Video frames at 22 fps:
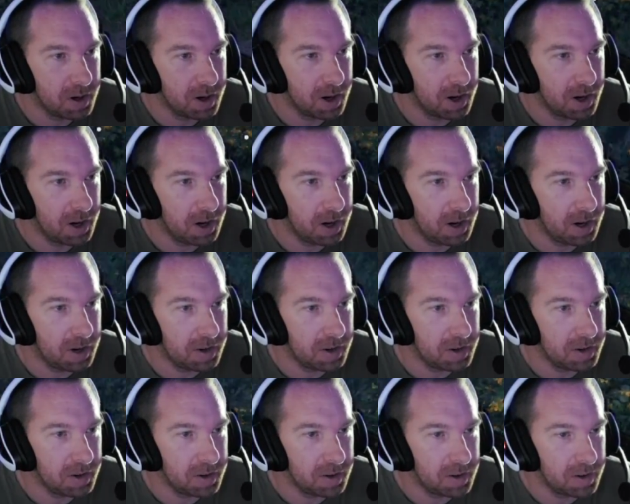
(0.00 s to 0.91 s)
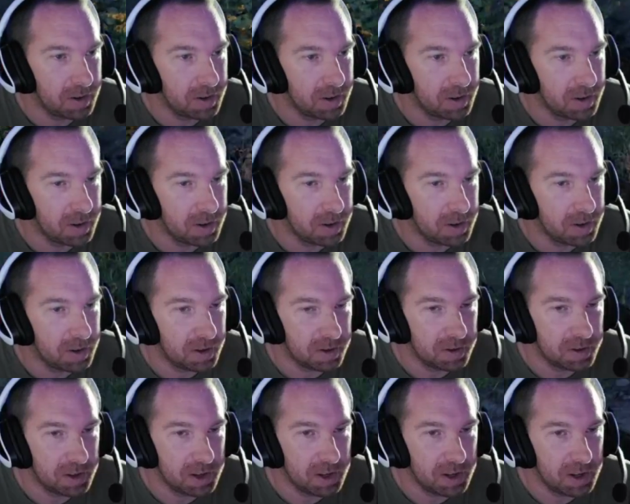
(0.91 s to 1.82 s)
and you'll
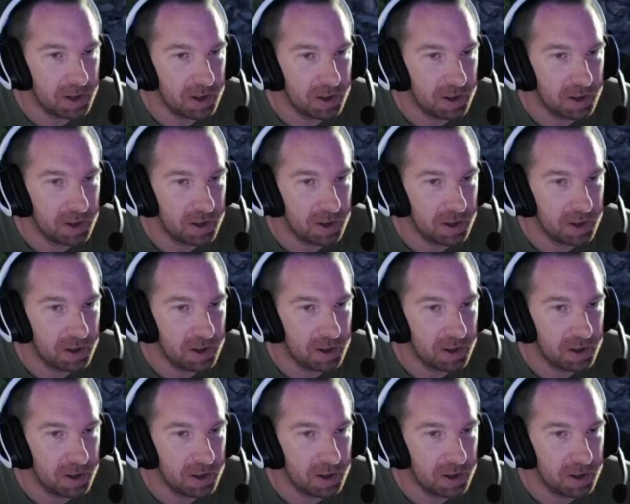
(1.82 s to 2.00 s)
see